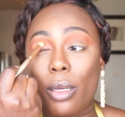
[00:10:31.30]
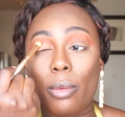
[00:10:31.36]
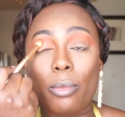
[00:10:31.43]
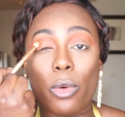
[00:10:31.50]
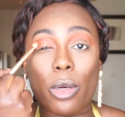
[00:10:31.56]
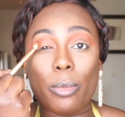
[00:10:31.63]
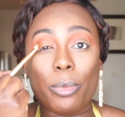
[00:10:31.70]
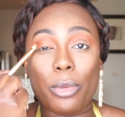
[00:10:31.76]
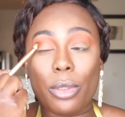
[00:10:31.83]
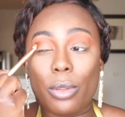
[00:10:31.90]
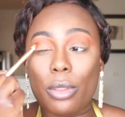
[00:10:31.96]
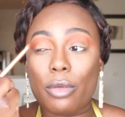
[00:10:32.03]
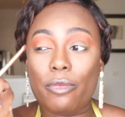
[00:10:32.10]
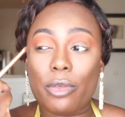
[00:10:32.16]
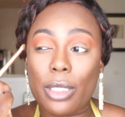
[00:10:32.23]
more
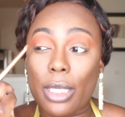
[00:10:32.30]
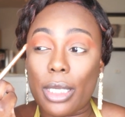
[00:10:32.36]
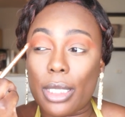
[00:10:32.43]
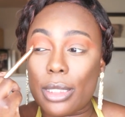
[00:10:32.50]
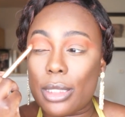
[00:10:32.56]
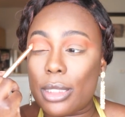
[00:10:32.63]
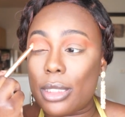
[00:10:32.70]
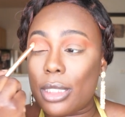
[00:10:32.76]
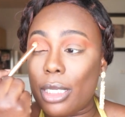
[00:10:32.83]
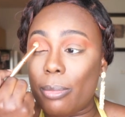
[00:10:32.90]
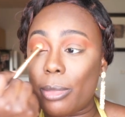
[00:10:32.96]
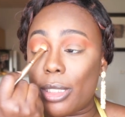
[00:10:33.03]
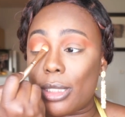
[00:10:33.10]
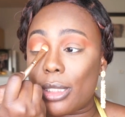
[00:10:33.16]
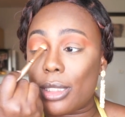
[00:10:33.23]
beautifully and
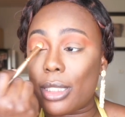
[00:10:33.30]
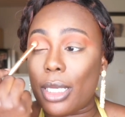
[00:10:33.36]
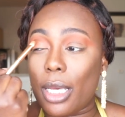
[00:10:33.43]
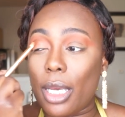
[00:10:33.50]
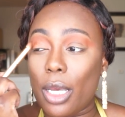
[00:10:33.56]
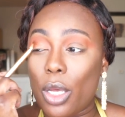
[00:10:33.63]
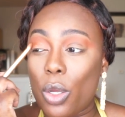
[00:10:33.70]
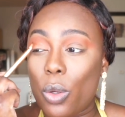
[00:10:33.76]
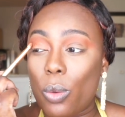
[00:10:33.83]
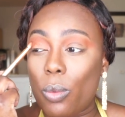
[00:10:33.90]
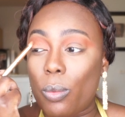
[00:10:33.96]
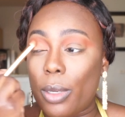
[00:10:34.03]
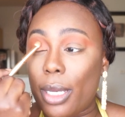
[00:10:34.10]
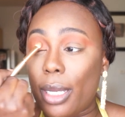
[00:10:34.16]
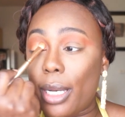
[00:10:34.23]
seamlessly
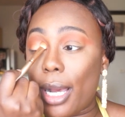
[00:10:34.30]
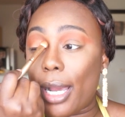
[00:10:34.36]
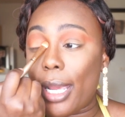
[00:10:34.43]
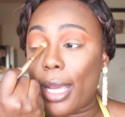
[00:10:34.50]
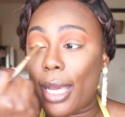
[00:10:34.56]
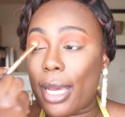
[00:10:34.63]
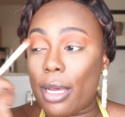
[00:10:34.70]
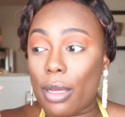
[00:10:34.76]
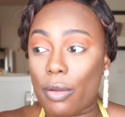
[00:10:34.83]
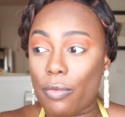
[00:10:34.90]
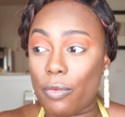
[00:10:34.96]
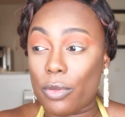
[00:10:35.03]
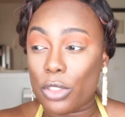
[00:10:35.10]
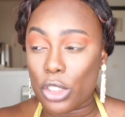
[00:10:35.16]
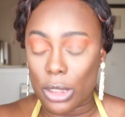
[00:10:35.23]
when I
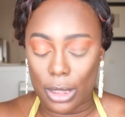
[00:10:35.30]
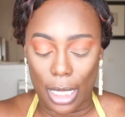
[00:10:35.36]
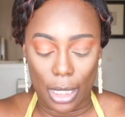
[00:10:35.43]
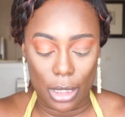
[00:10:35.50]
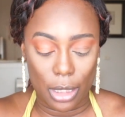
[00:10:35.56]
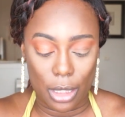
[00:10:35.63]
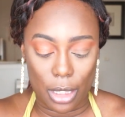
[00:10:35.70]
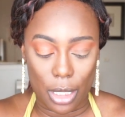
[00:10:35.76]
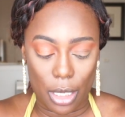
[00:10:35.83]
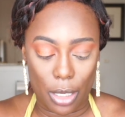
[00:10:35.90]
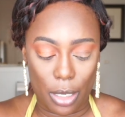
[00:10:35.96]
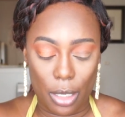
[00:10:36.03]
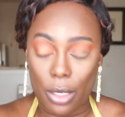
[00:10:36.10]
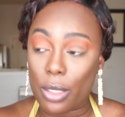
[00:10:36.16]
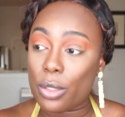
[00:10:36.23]
have just that
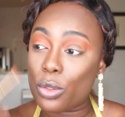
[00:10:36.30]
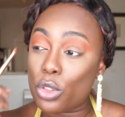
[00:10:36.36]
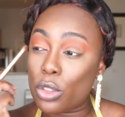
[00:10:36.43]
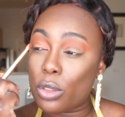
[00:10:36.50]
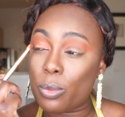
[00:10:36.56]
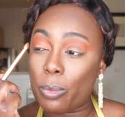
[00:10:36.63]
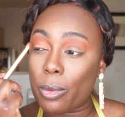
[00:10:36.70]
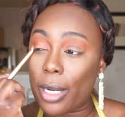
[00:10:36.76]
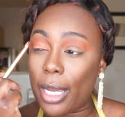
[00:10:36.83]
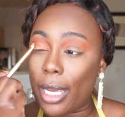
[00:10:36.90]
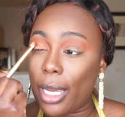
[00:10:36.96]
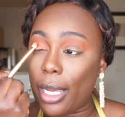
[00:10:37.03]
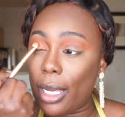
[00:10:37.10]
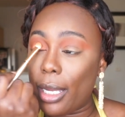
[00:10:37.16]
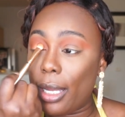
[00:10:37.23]
little
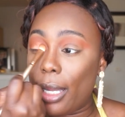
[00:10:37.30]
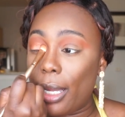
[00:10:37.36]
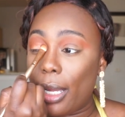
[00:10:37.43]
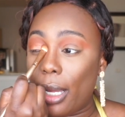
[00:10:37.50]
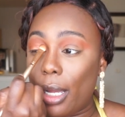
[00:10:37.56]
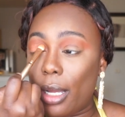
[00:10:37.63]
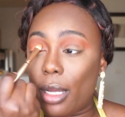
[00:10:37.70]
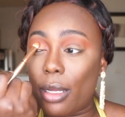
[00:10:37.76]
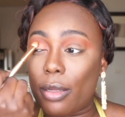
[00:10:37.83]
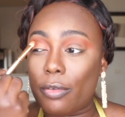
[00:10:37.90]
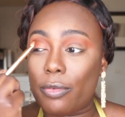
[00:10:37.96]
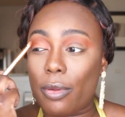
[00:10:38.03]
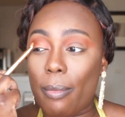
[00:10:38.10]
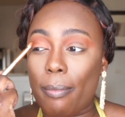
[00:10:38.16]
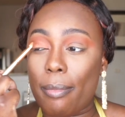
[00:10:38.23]
spray
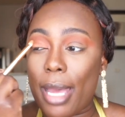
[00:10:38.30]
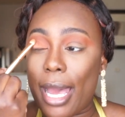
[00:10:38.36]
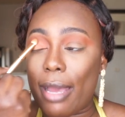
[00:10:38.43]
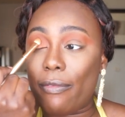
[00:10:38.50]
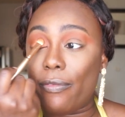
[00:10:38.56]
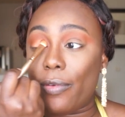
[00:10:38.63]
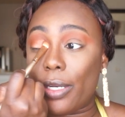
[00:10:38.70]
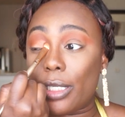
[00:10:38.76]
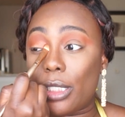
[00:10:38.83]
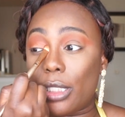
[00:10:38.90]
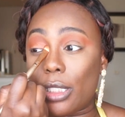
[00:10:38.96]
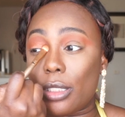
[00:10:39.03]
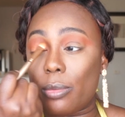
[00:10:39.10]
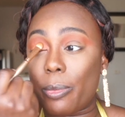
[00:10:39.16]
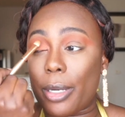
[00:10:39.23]
of matte
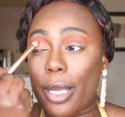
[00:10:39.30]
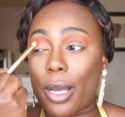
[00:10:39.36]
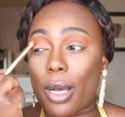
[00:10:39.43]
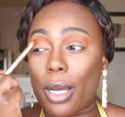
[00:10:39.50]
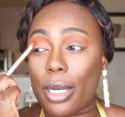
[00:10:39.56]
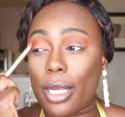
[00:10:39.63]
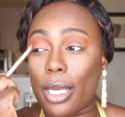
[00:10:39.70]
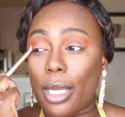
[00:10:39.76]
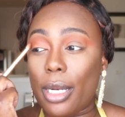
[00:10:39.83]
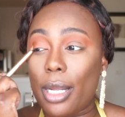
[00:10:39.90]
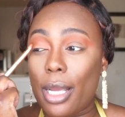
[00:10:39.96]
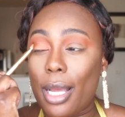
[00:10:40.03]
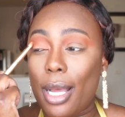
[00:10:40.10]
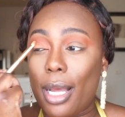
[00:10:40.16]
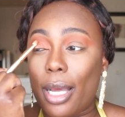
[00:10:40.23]
finishing spray on it.
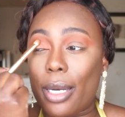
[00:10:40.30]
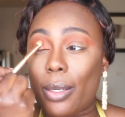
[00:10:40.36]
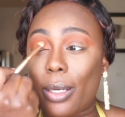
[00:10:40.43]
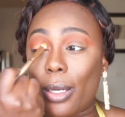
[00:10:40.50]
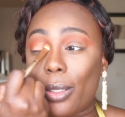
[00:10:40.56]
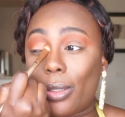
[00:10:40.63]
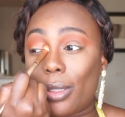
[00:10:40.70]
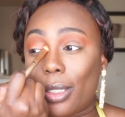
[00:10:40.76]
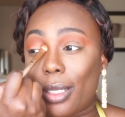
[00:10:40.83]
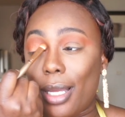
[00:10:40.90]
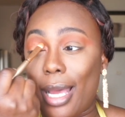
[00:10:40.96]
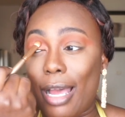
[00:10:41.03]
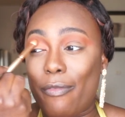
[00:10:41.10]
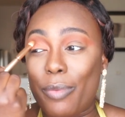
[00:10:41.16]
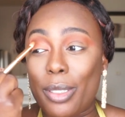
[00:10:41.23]
I don't know.
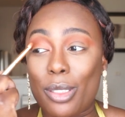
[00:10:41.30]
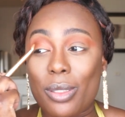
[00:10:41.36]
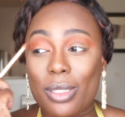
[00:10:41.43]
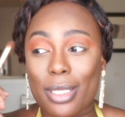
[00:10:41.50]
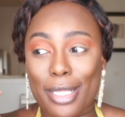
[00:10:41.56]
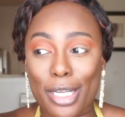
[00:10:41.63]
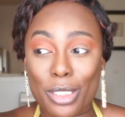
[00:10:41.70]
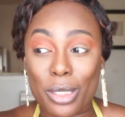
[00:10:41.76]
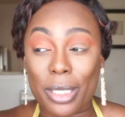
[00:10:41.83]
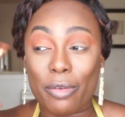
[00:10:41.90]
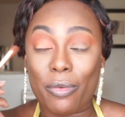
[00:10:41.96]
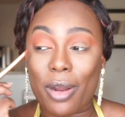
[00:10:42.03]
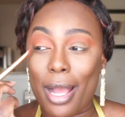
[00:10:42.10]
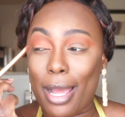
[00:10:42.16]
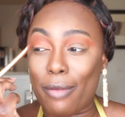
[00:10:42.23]
I've been using that trick
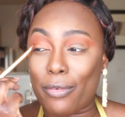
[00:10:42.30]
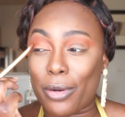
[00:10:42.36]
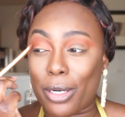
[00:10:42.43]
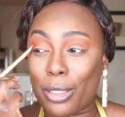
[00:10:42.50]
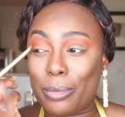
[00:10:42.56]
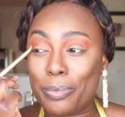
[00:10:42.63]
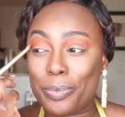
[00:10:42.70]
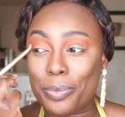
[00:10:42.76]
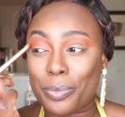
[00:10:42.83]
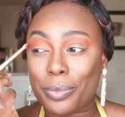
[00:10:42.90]
forever.